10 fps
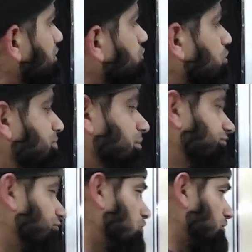Group number
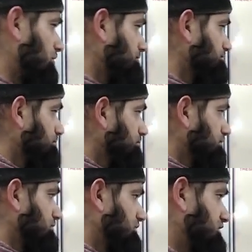4.
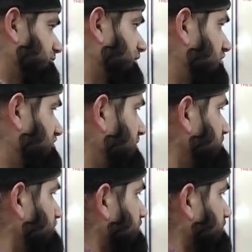Let's pronounce them.